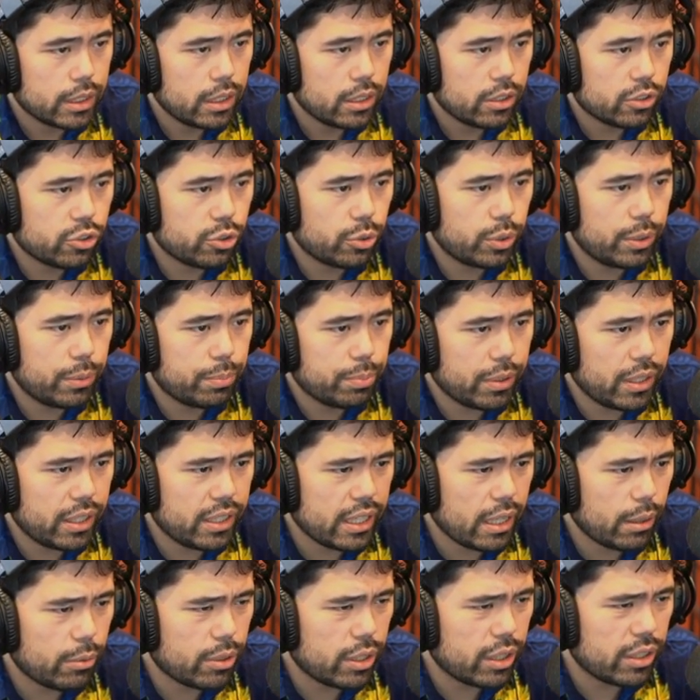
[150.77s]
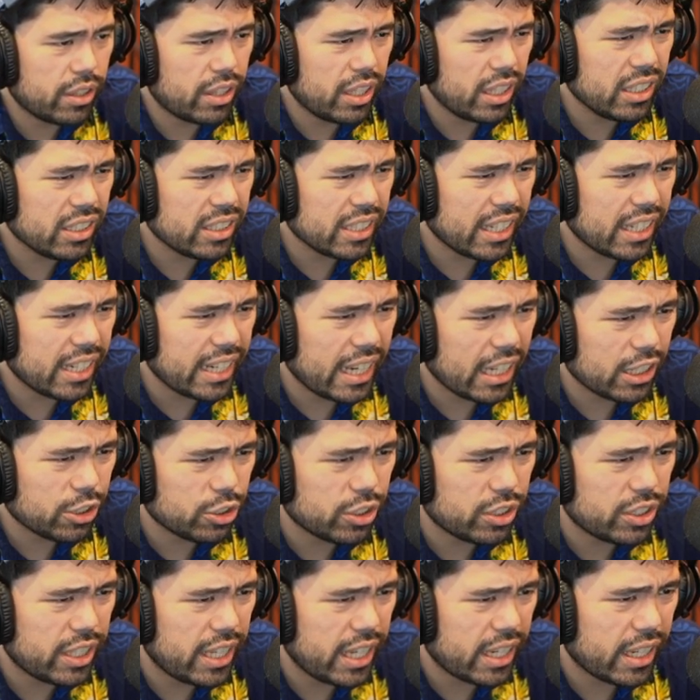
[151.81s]
So he played that one. Now the thing is, I can actually
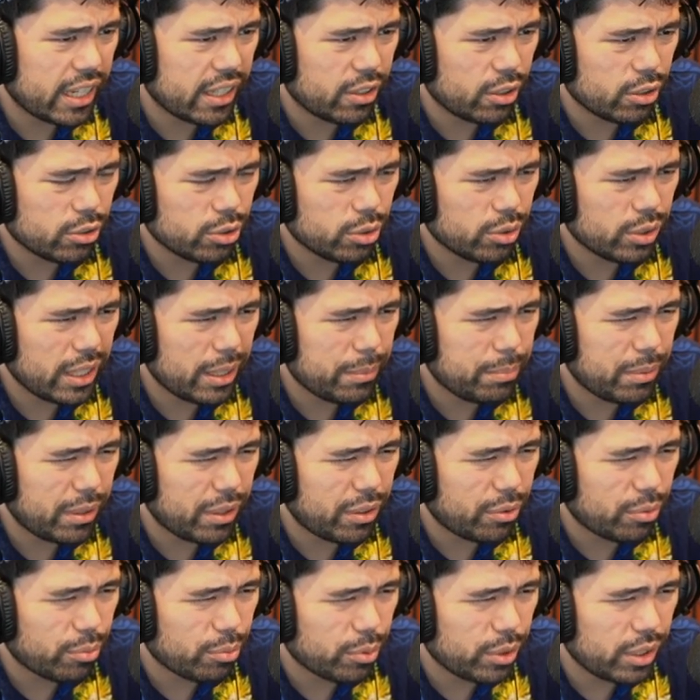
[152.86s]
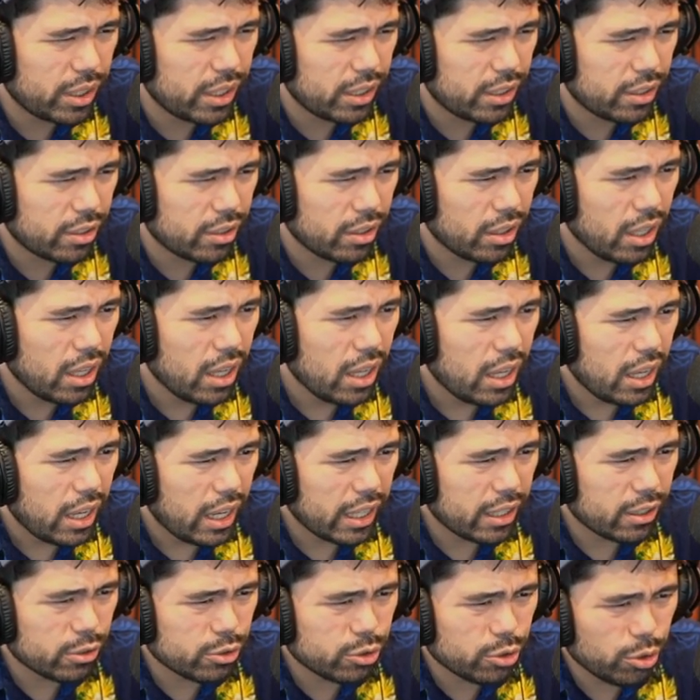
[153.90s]
take, I can also go knight b3 here. I
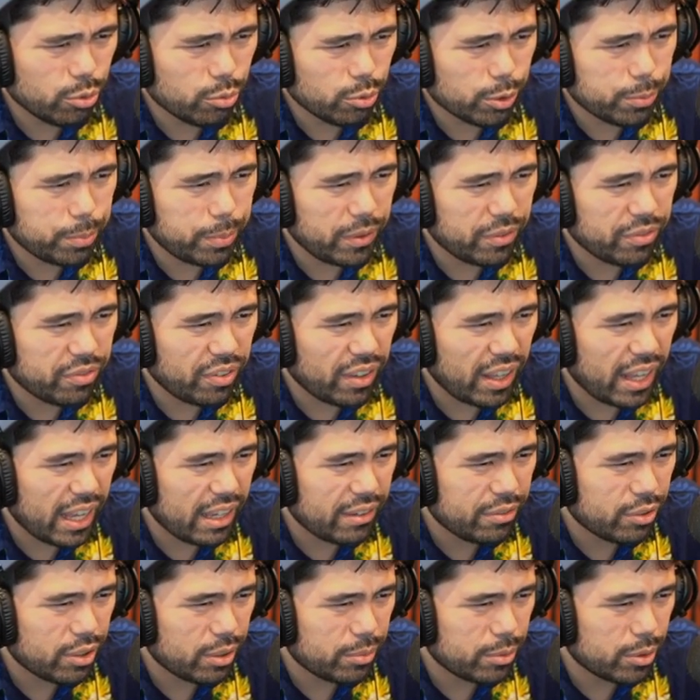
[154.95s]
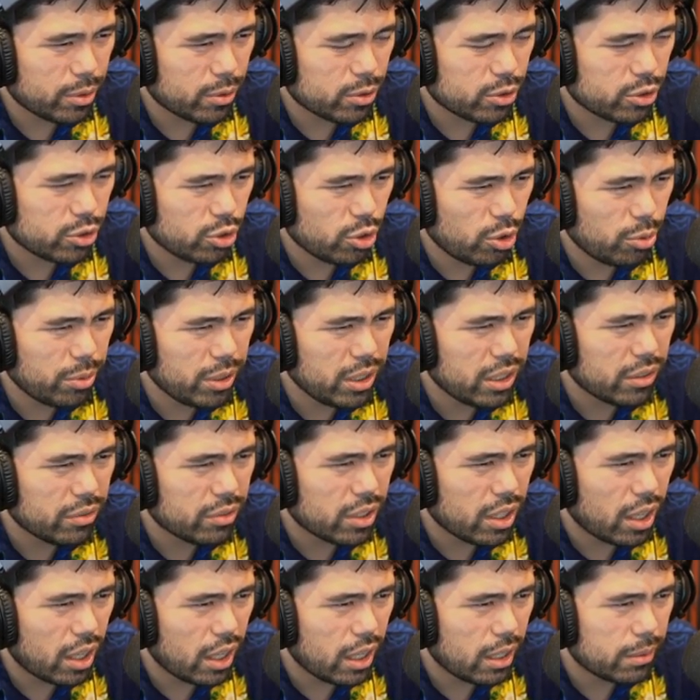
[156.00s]
can also go rook b5 here. I mean, there are so many
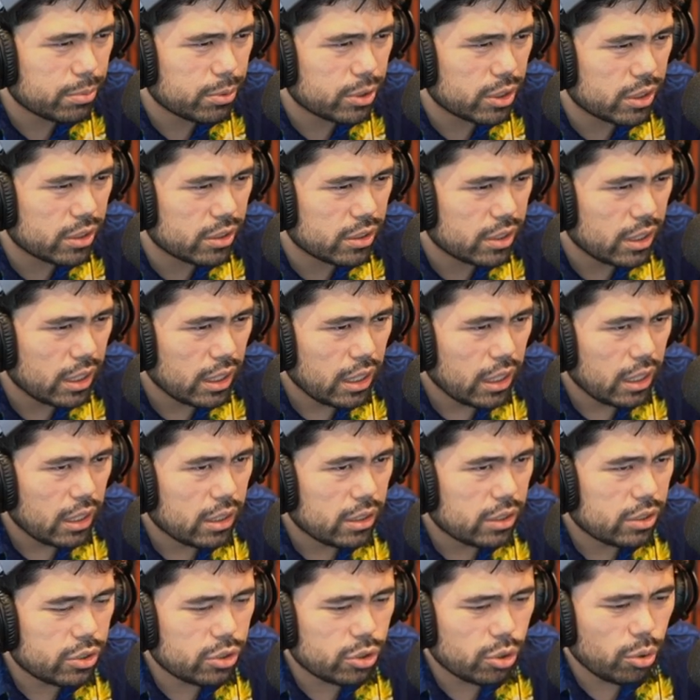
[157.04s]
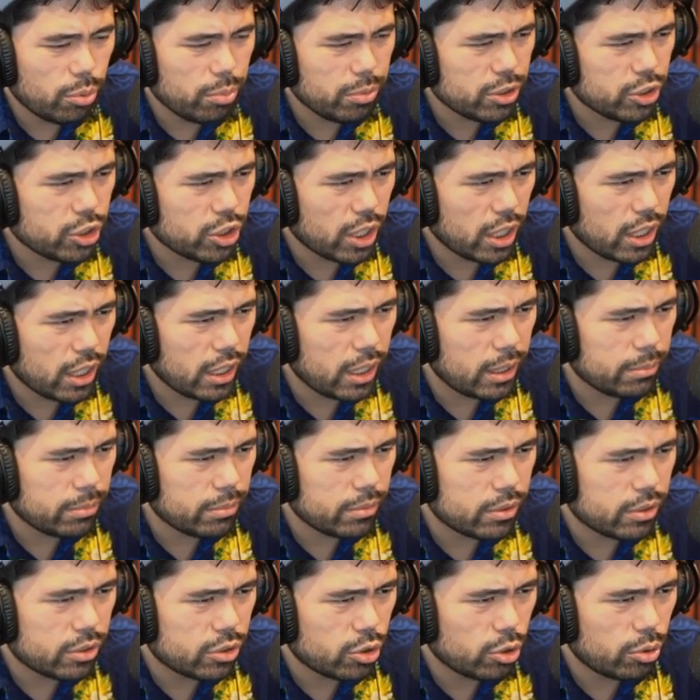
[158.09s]
different options, so much
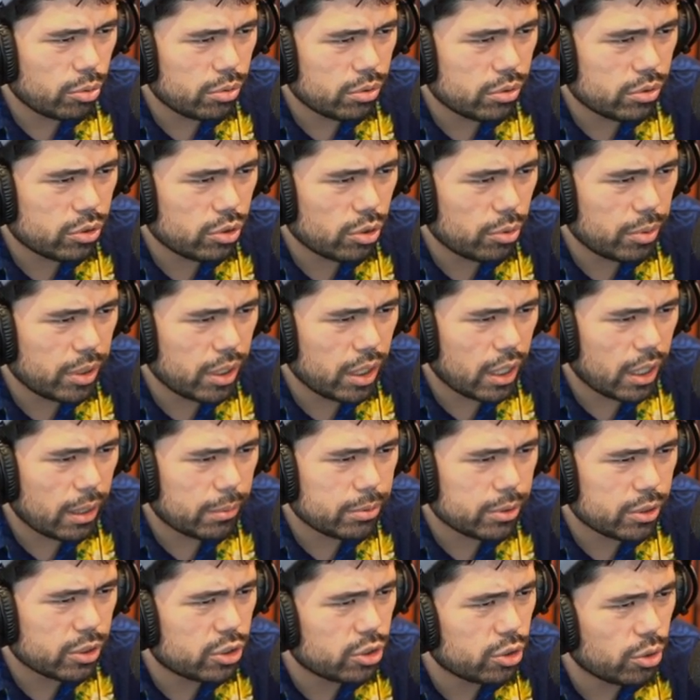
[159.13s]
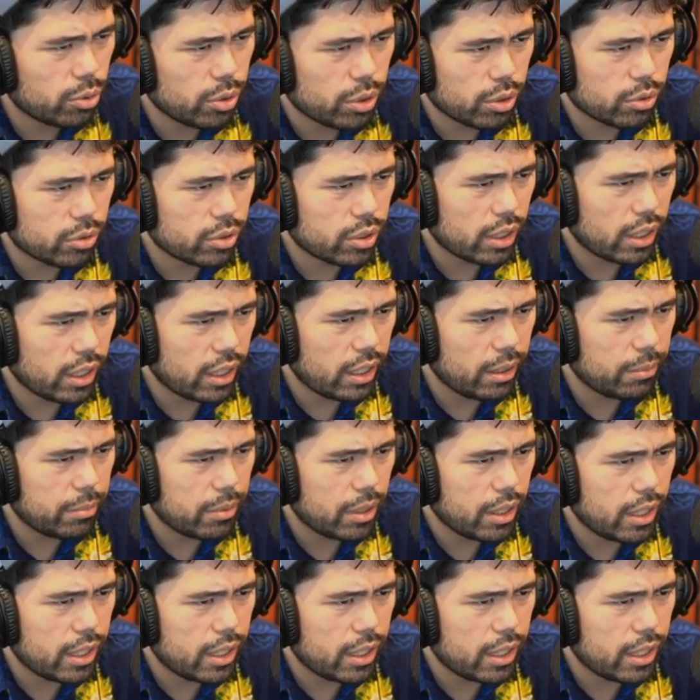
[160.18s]
time, so many options, so little time.